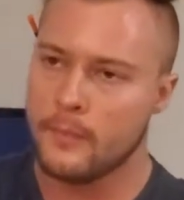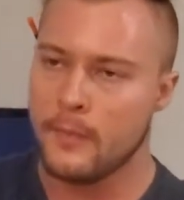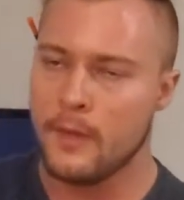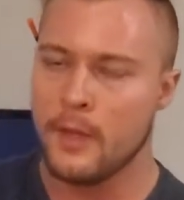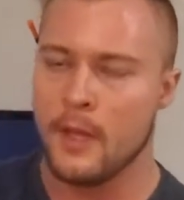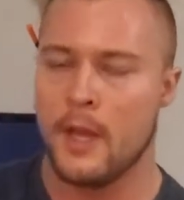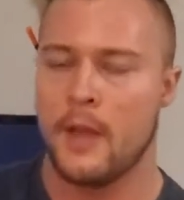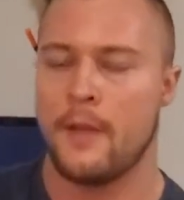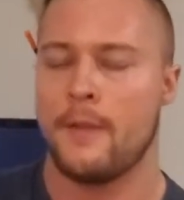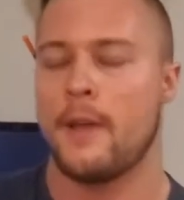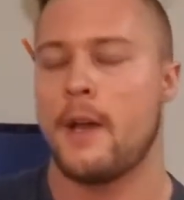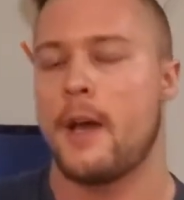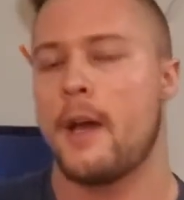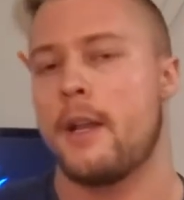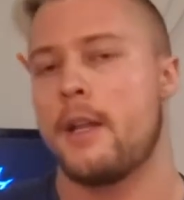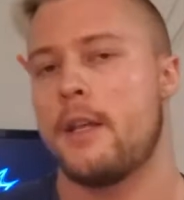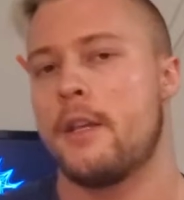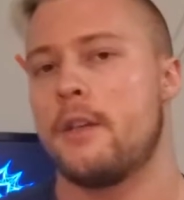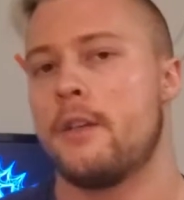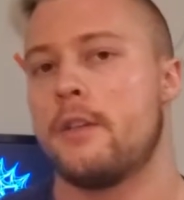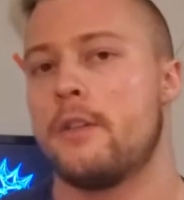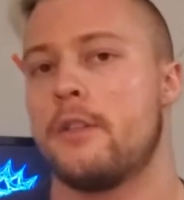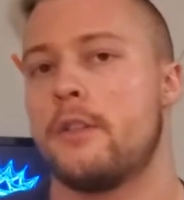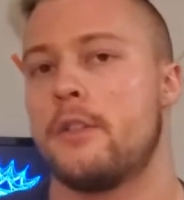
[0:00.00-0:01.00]
And that
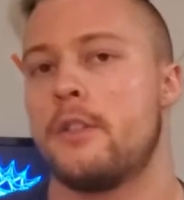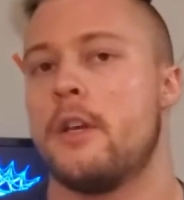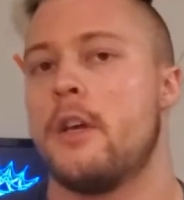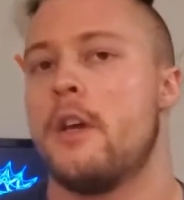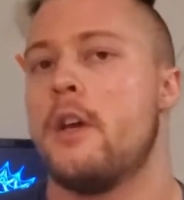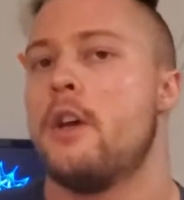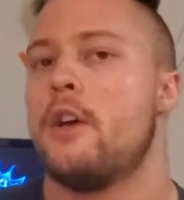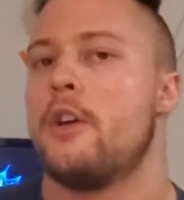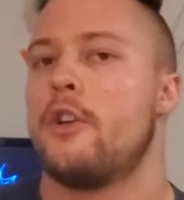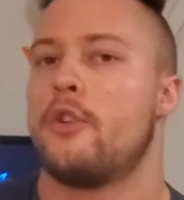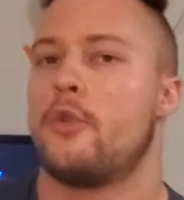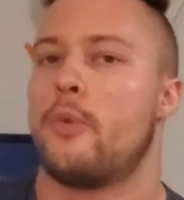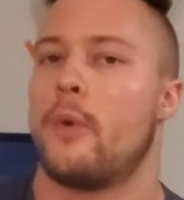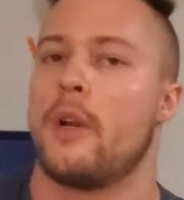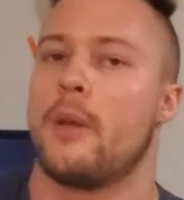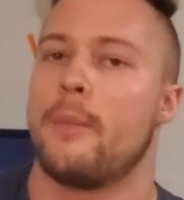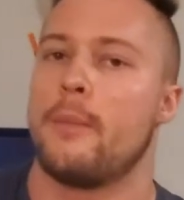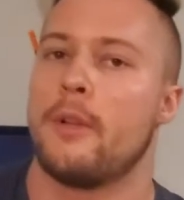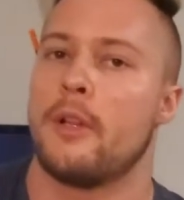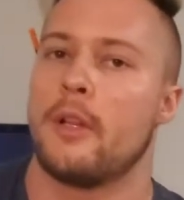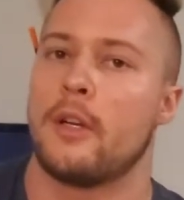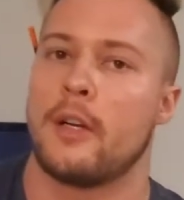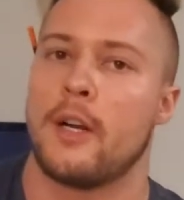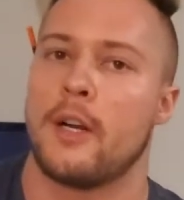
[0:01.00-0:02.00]
is 20
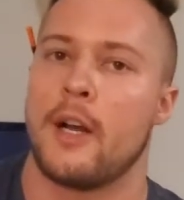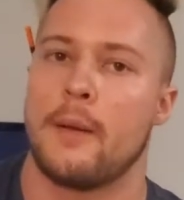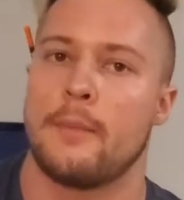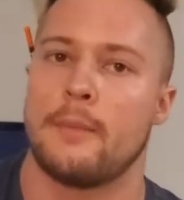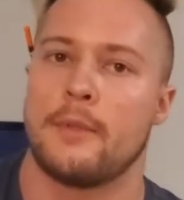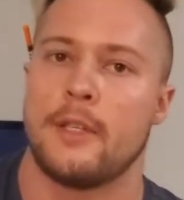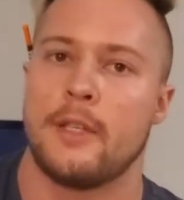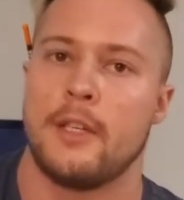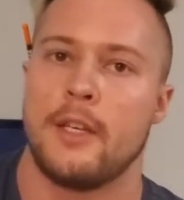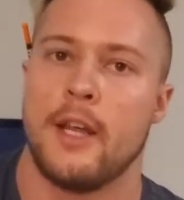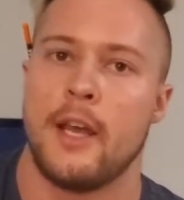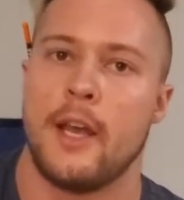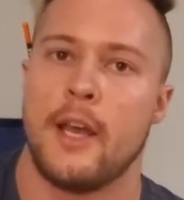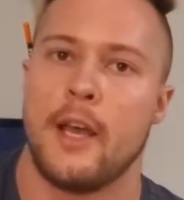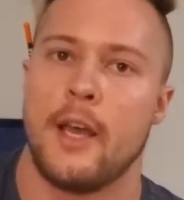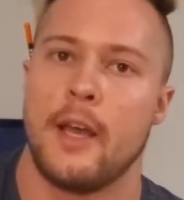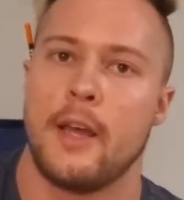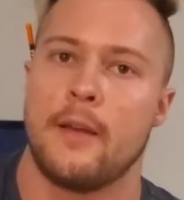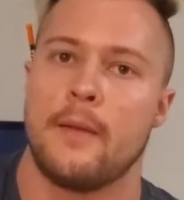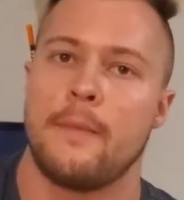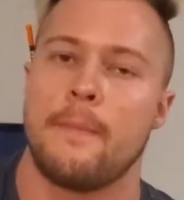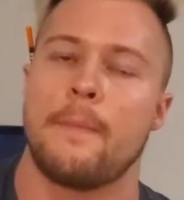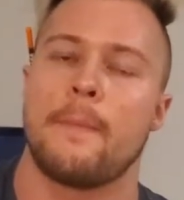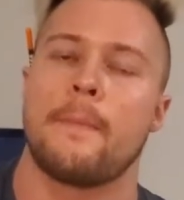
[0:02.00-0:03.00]
milligrams a
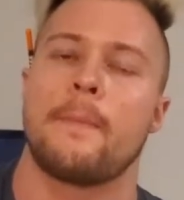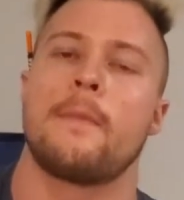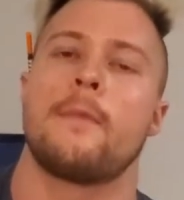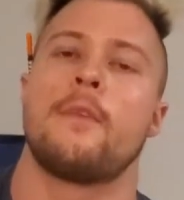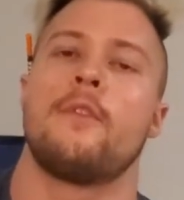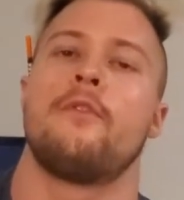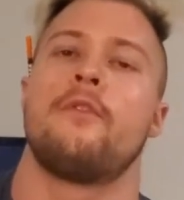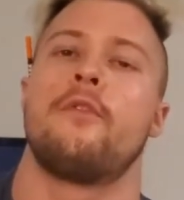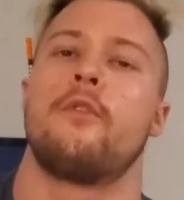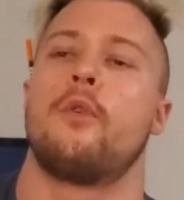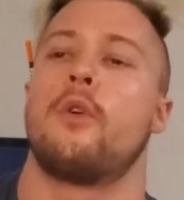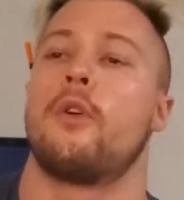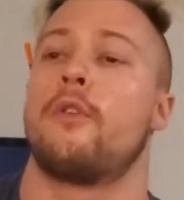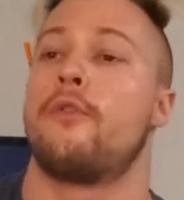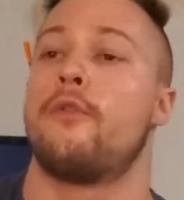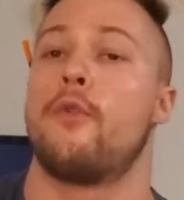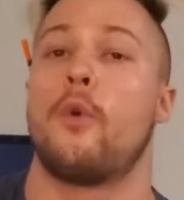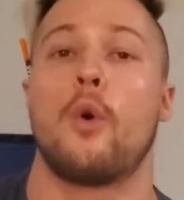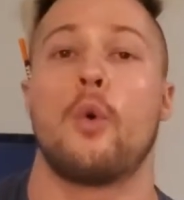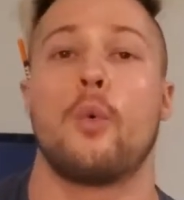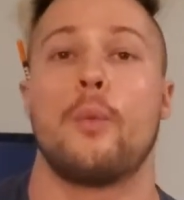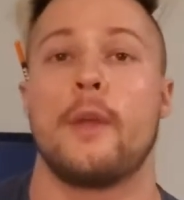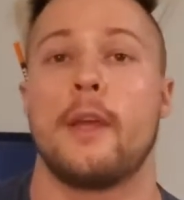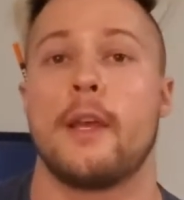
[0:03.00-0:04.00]
day for
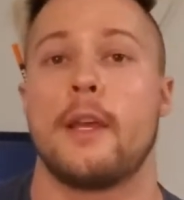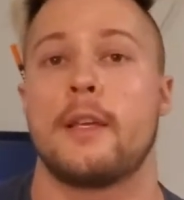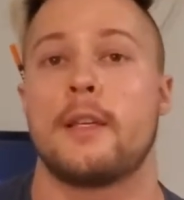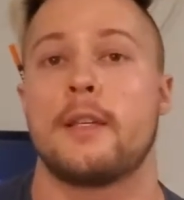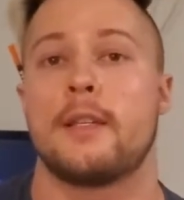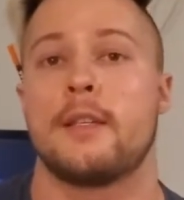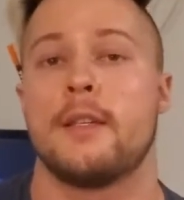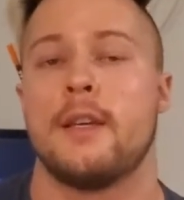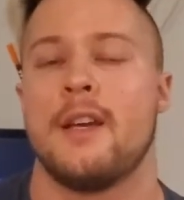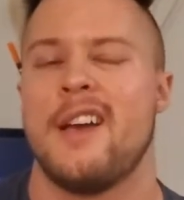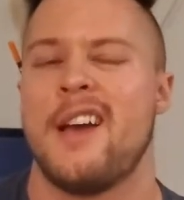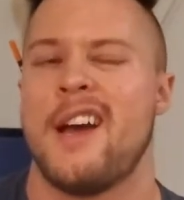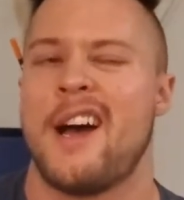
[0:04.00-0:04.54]
4 weeks.